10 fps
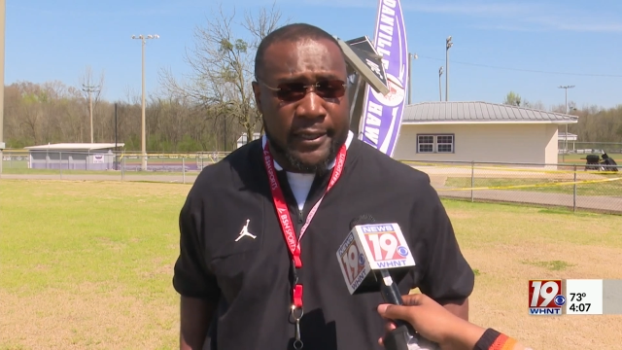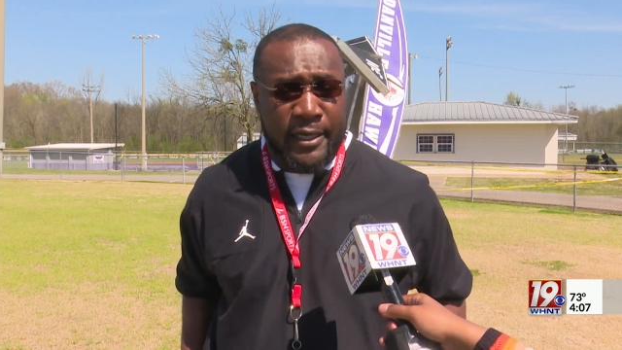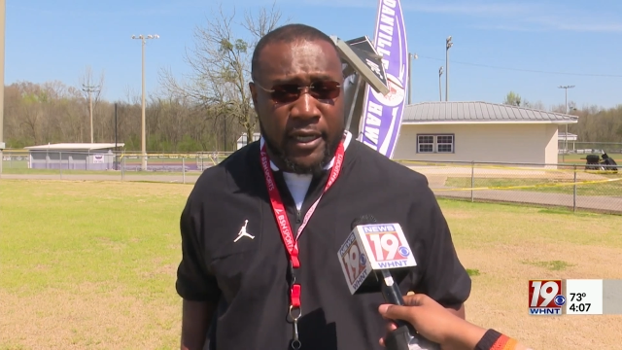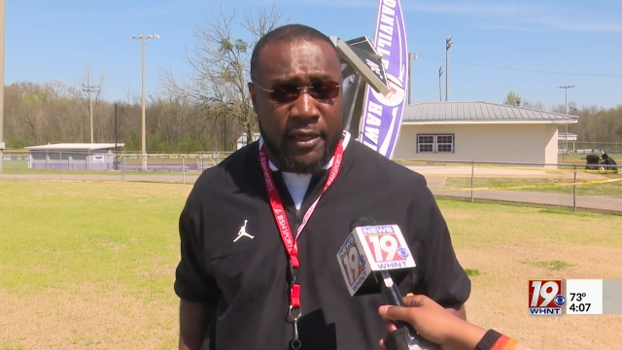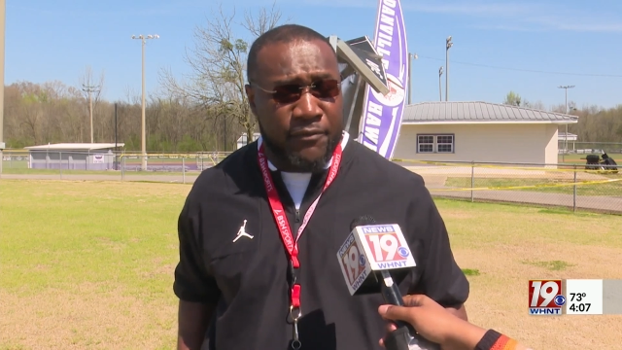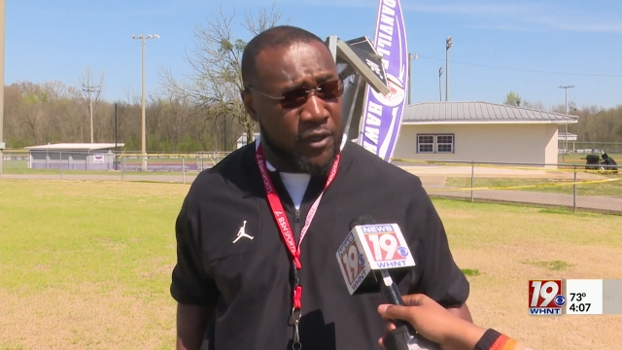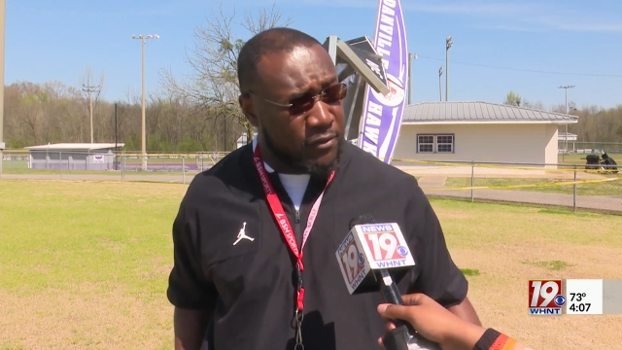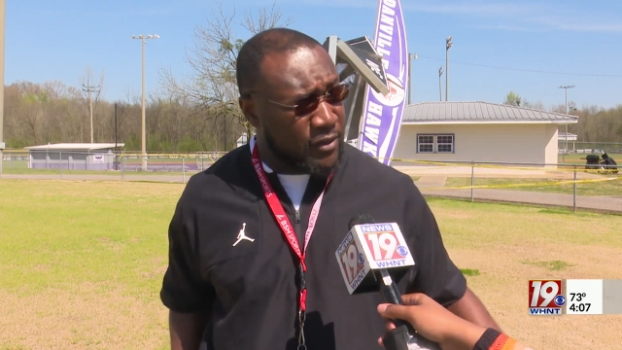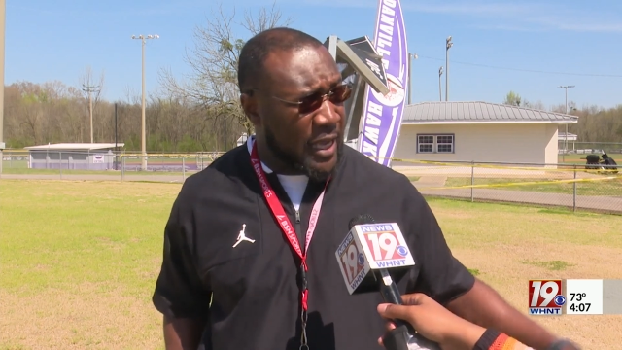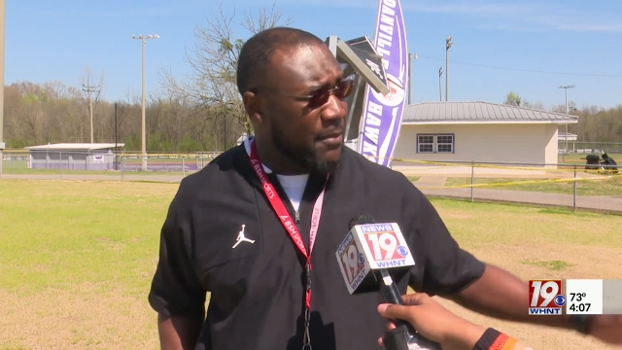Um,
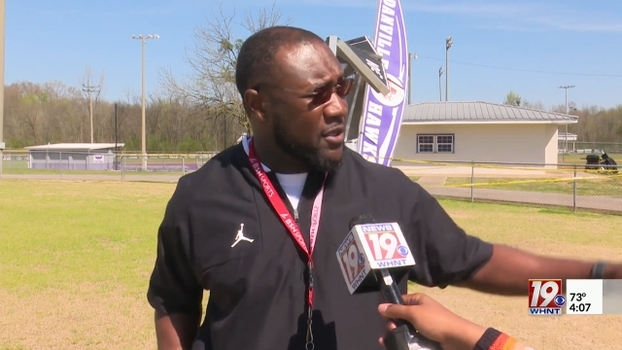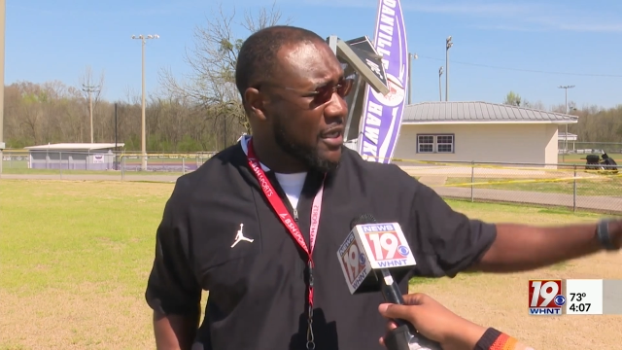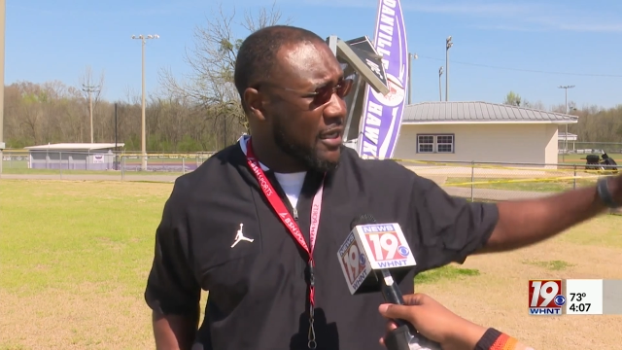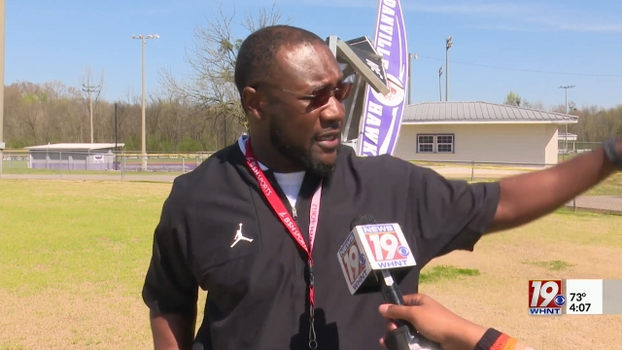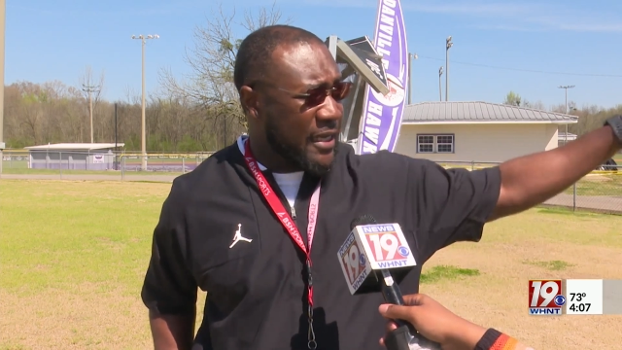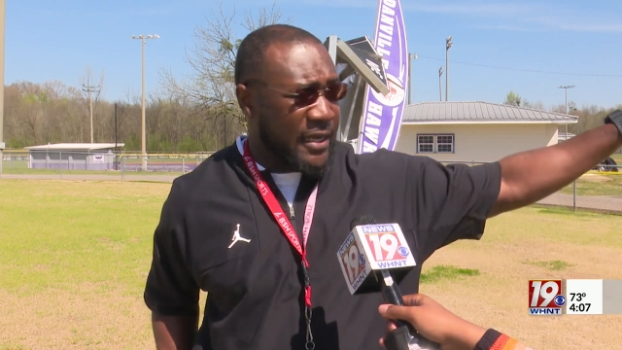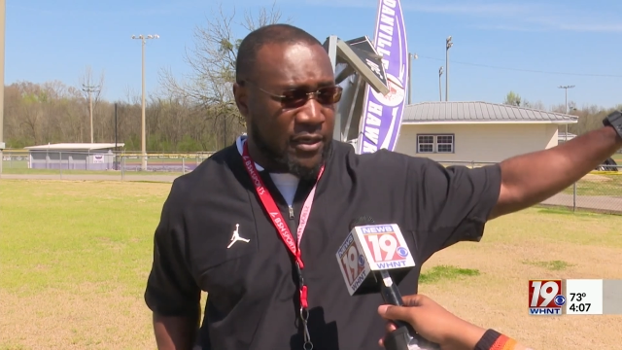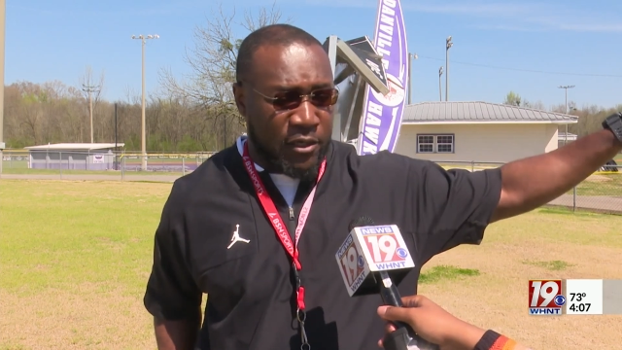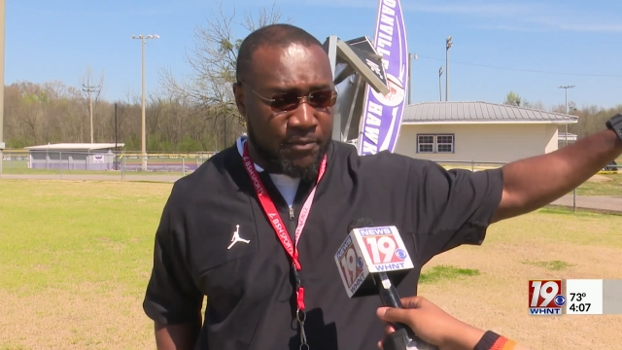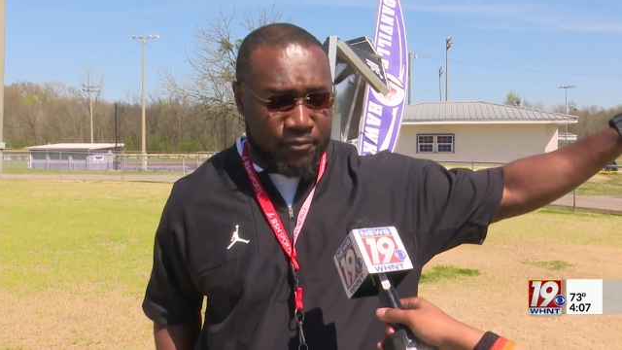the damage that it
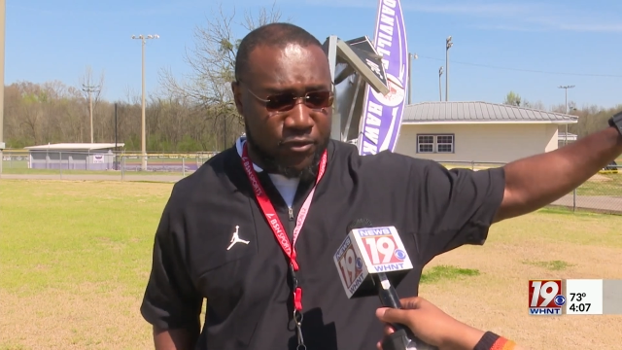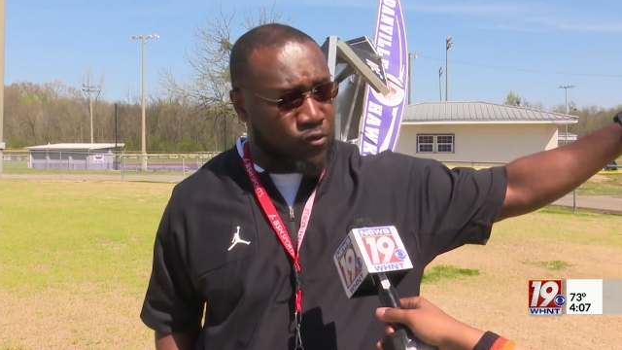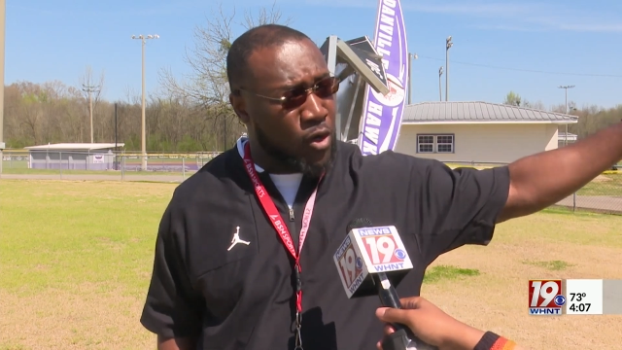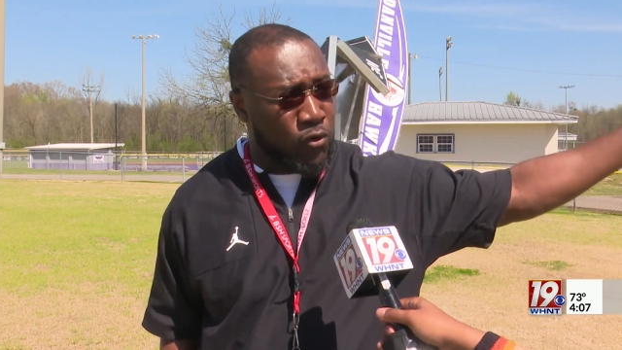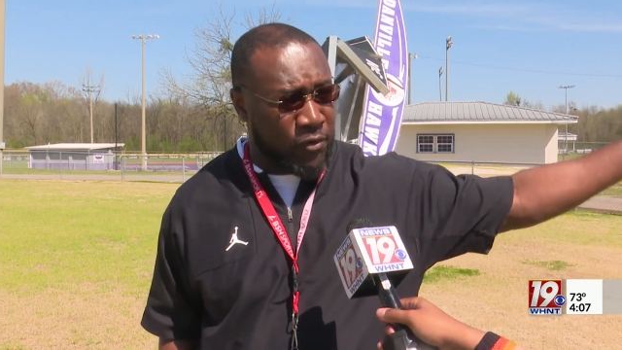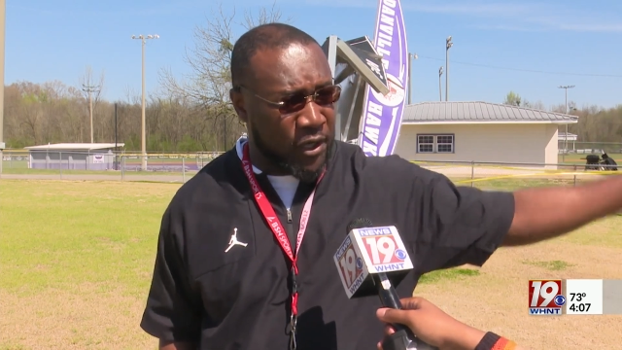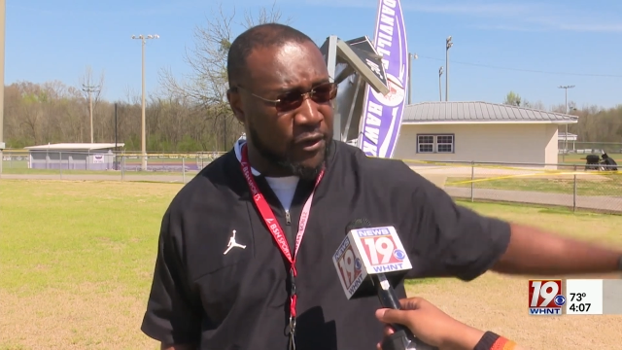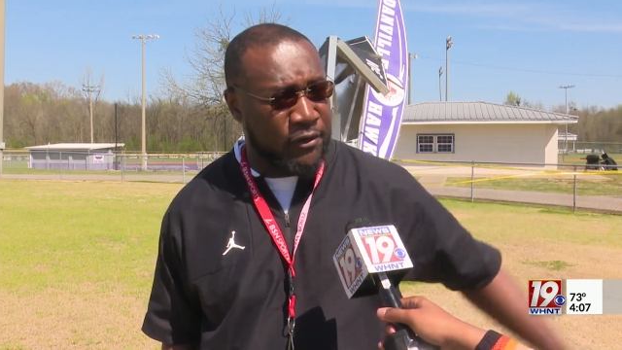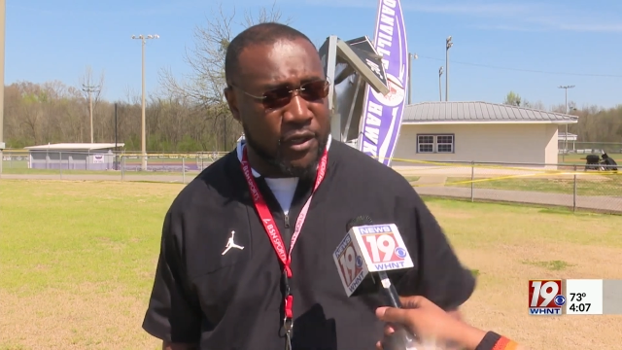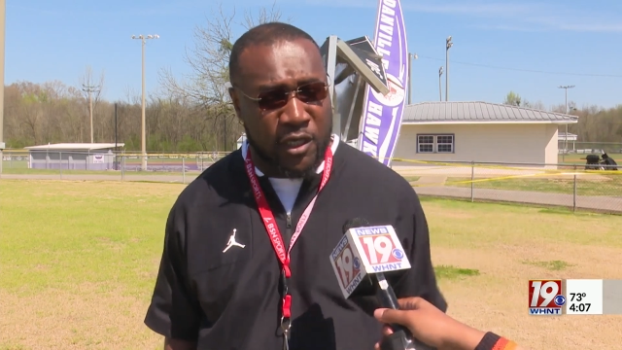did up the road
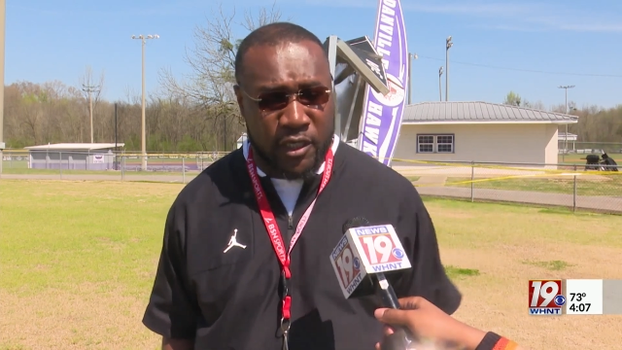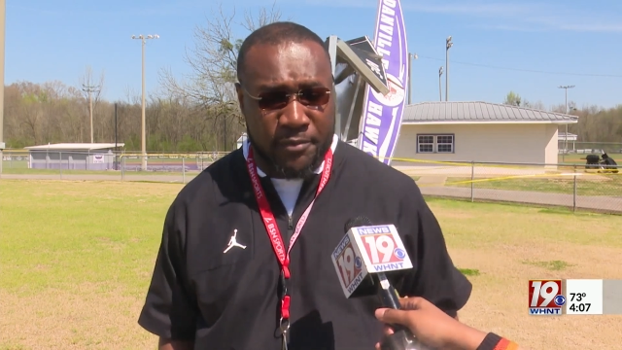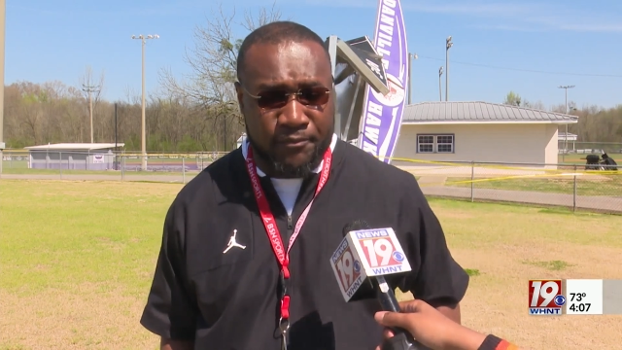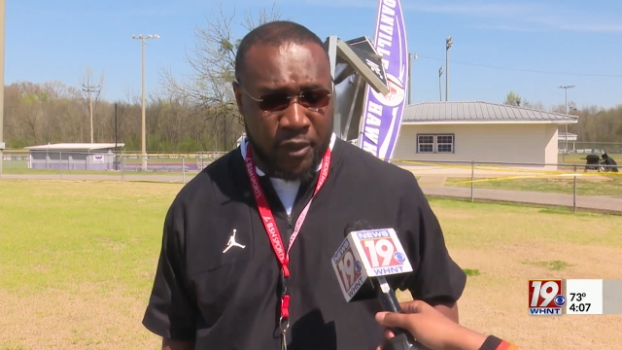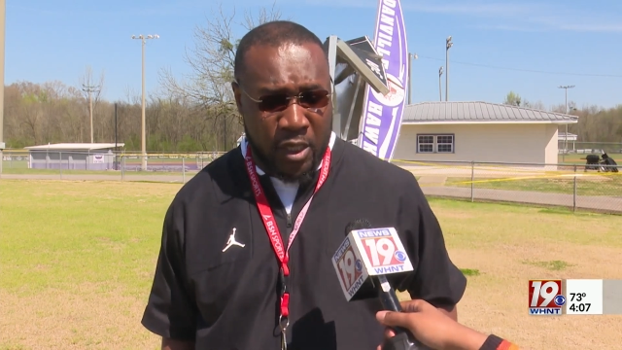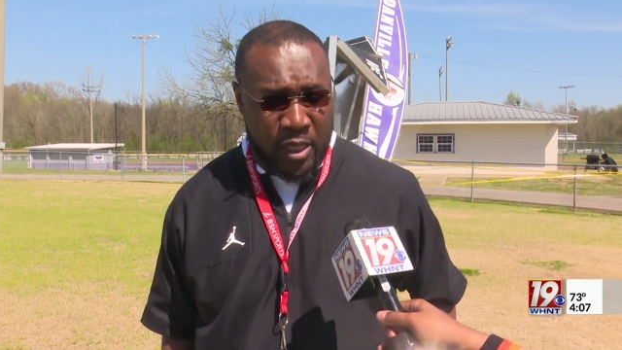here, um,